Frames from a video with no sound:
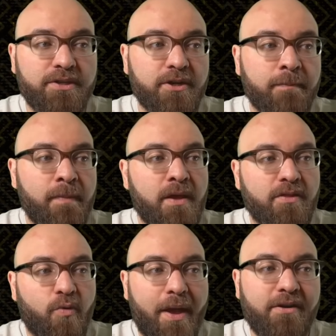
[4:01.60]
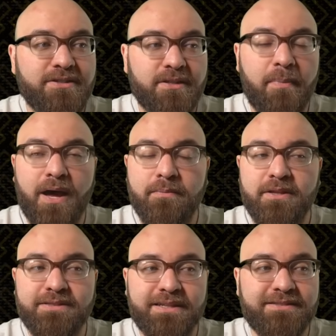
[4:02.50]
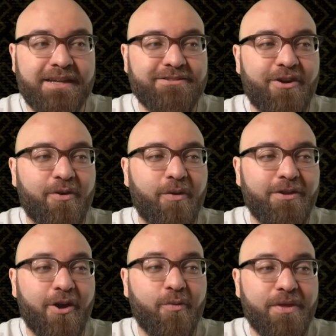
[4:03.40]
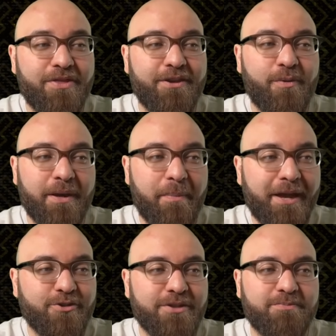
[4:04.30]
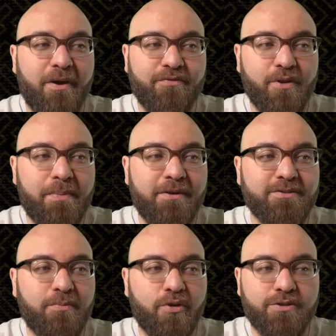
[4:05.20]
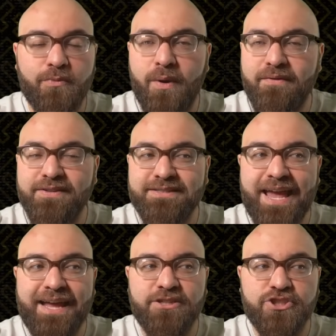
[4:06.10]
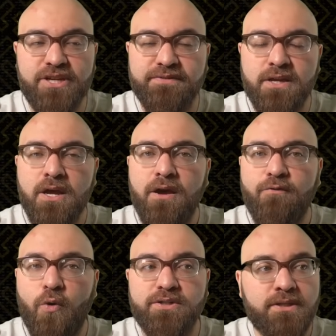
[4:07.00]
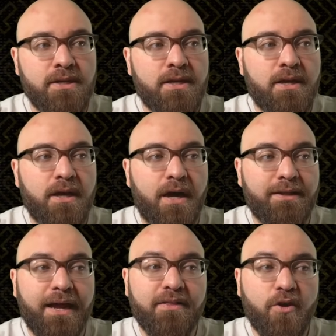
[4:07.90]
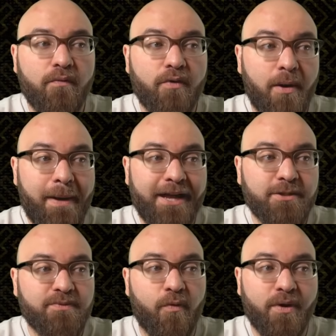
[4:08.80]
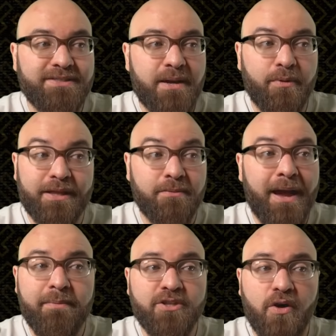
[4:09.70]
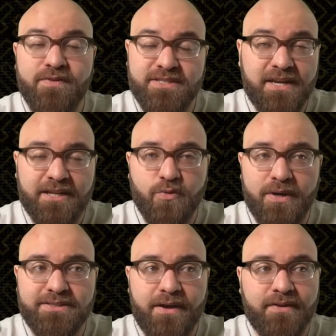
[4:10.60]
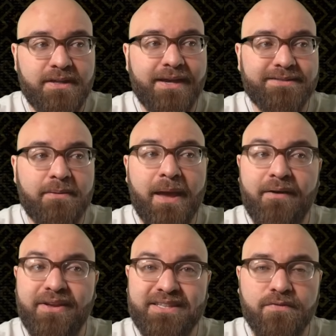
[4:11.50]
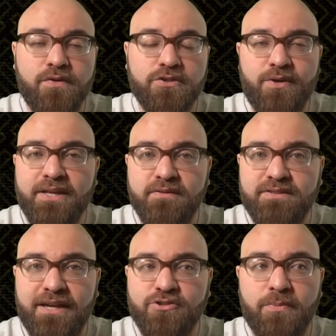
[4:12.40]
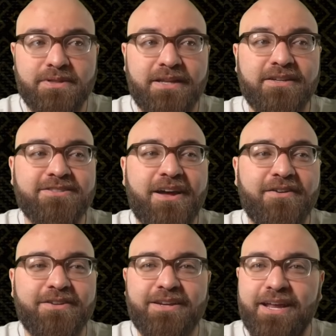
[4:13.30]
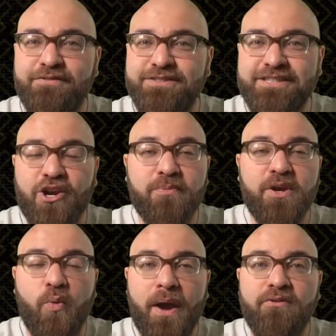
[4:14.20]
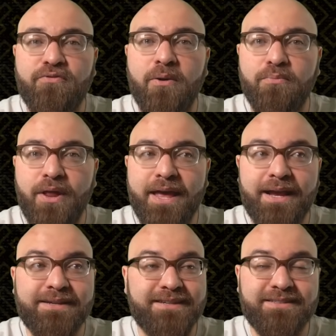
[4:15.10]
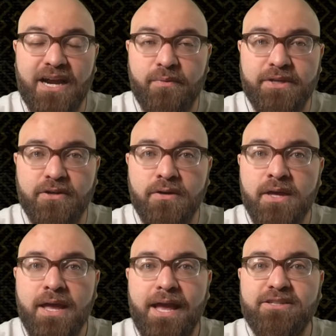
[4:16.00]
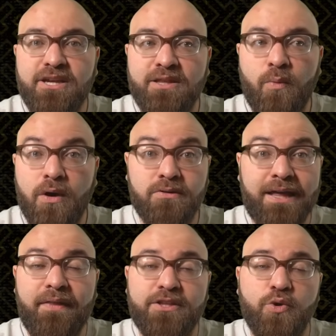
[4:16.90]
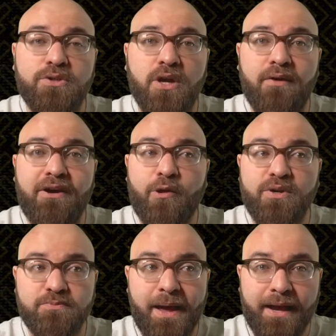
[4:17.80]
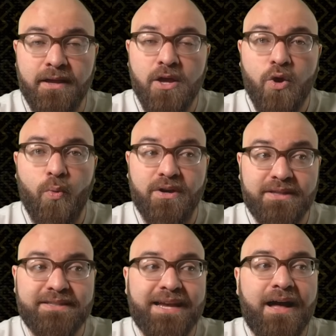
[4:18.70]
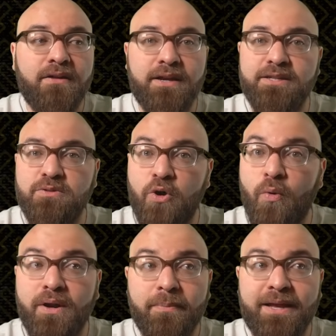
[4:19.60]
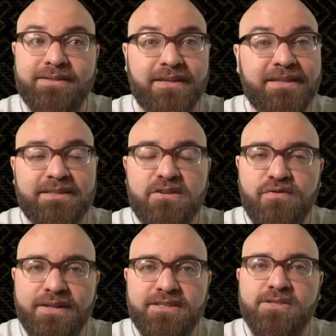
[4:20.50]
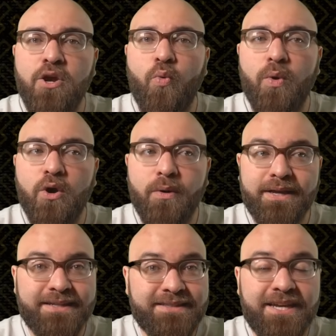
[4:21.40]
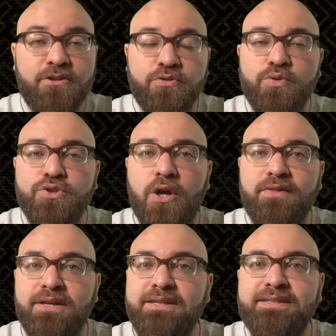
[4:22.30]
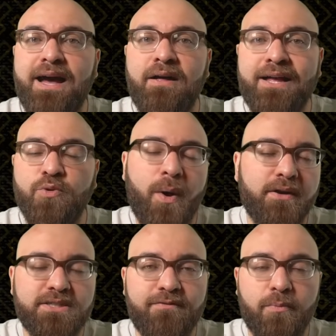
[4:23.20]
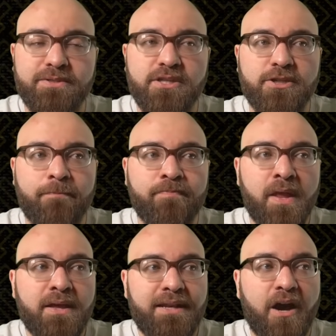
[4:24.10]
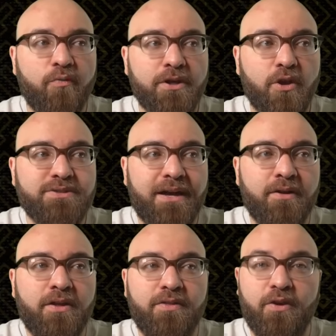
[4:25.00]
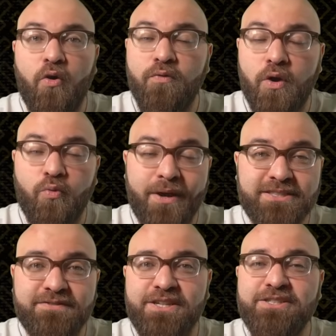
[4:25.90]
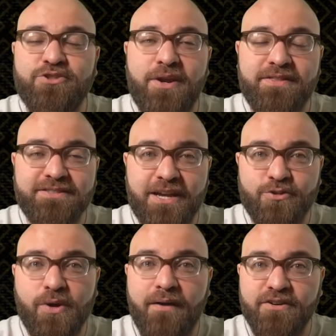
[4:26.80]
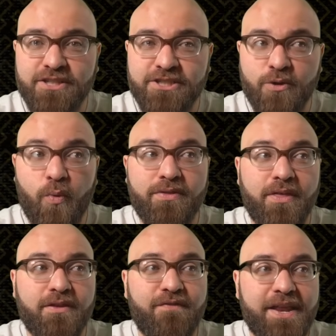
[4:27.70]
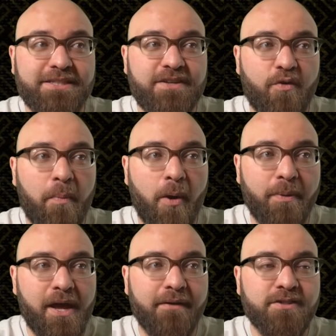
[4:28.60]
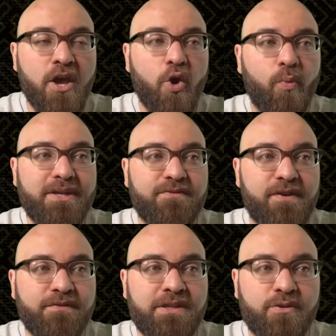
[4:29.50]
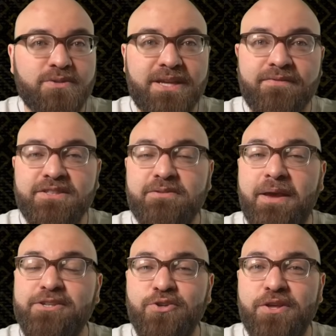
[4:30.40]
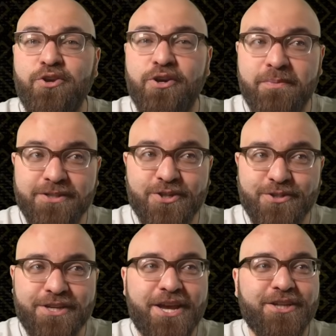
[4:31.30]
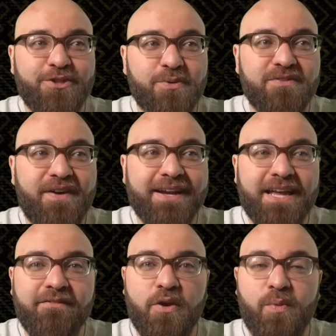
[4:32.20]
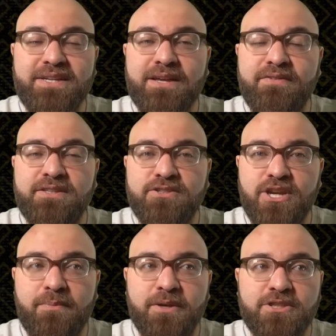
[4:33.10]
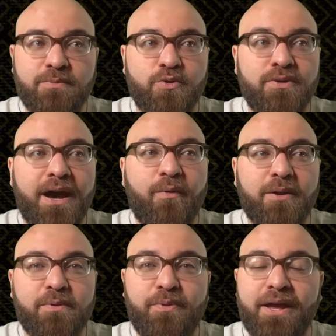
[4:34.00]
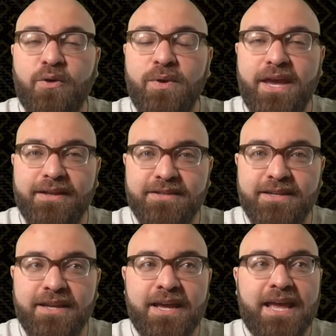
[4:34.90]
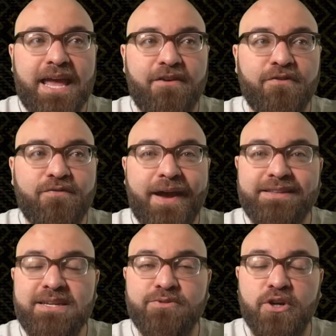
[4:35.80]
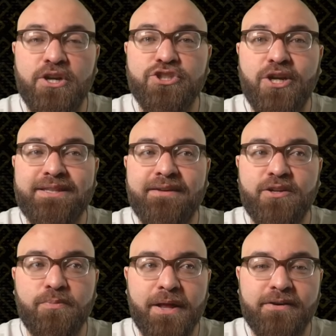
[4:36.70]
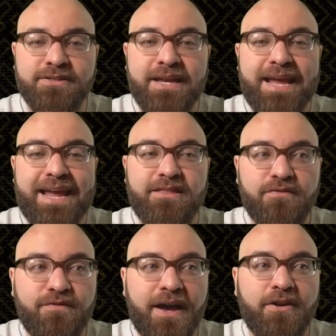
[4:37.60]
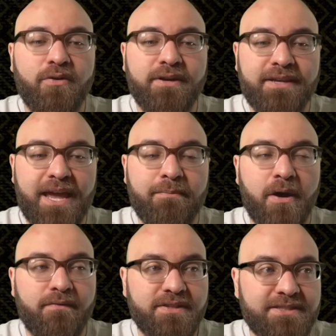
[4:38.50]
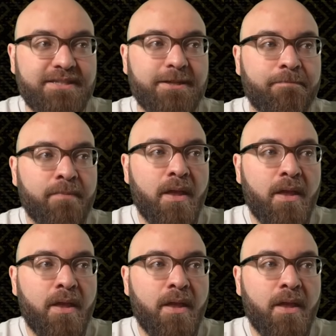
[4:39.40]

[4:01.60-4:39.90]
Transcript: year. The Raiders at the bottom of this list, along with the New England Patriots, Buffalo Bills, Baltimore Ravens, and Chiefs. Of course, a lot of the overall matchups, for example, like the Miami Dolphins sitting at 27, yes, they may have a difficult strength of schedule, but that does not kind of scare me away from playing guys like Tyreek Hill and Jaylen Waddle now that Tua Tagovailoa is back. When elite talent is going up against elite defenses, we're going to continue to start the elite talent at the wide receiver position. Now, if we close out the overall rest of season strength of schedule conversation with the fantasy football playoffs, weeks 15 through 17, make sure that your commissioners do in fact have a week 17 championship. You do not want to be playing in week 18 if in fact teams are going to shut down their players in the final game of the season.